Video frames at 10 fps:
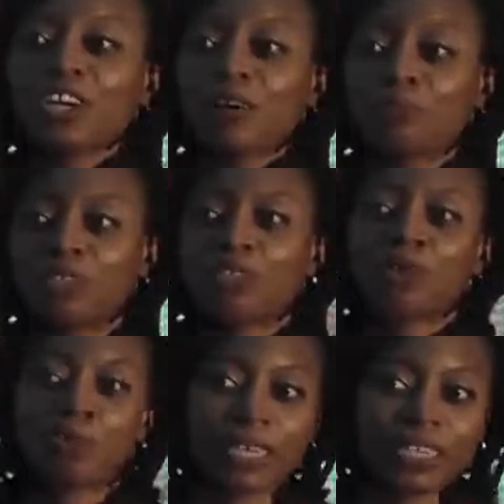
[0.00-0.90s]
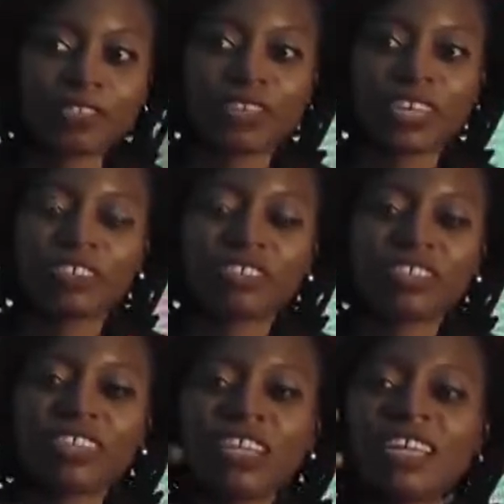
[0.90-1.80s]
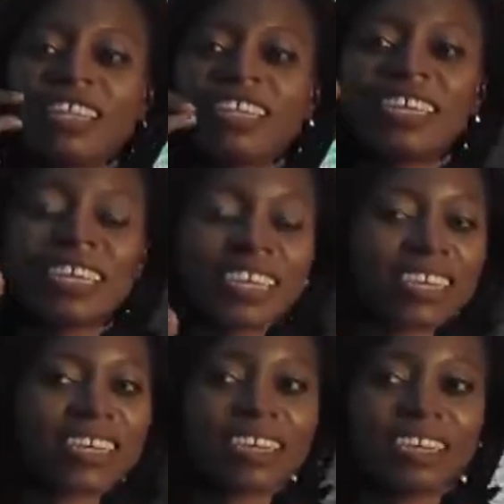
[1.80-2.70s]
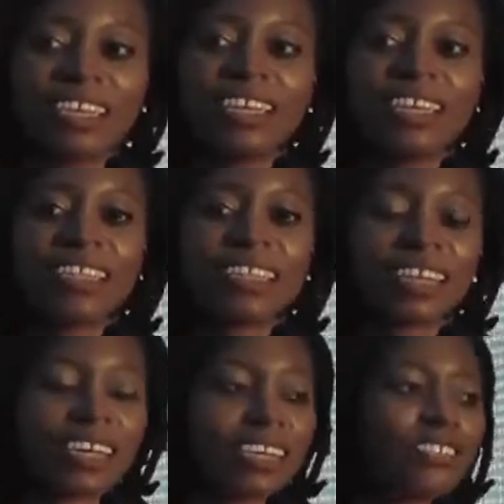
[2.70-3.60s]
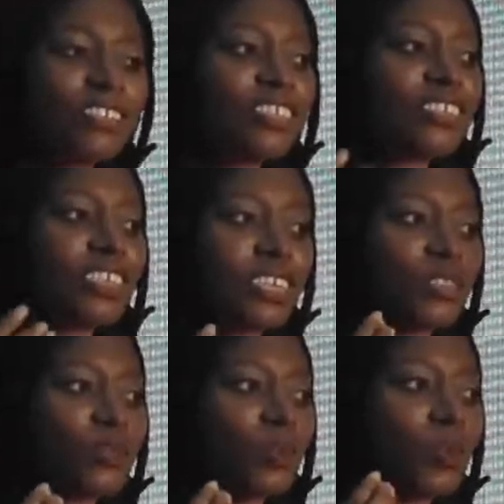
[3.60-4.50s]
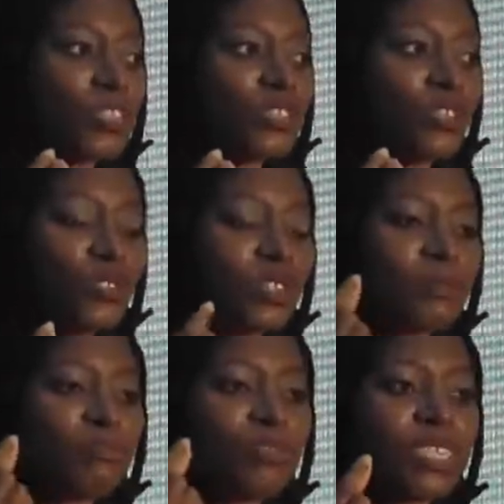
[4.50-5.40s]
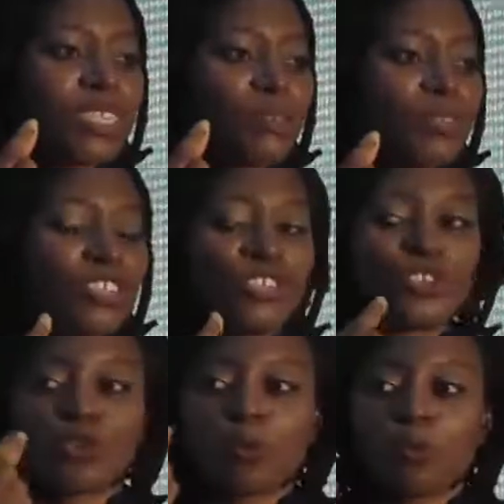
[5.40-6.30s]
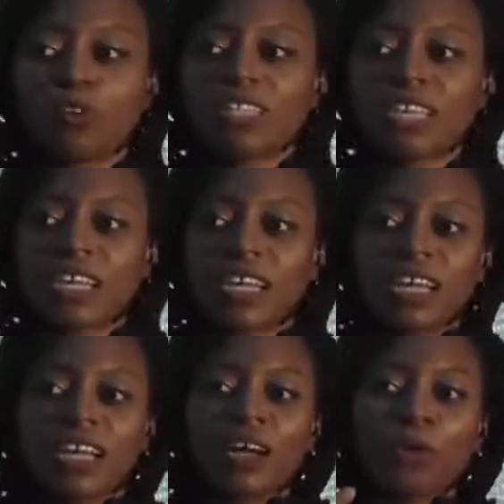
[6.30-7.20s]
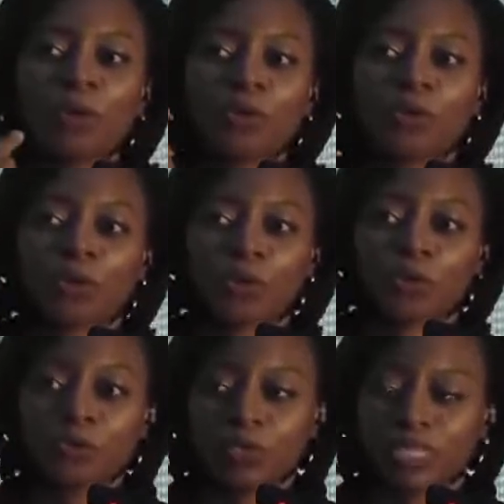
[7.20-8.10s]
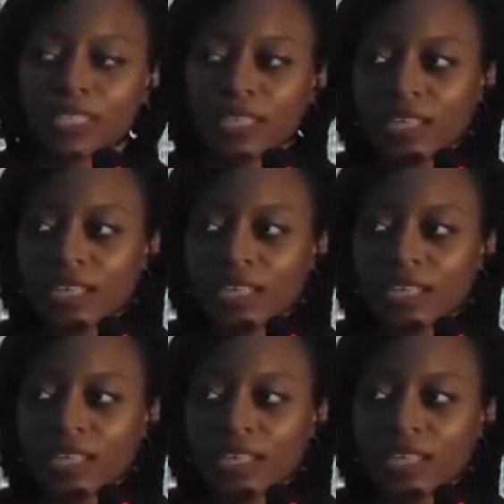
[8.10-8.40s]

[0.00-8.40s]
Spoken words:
can't print, you buy a new cartridge. The ink in that cartridge is what you use in printing, which is your mortar or your concrete.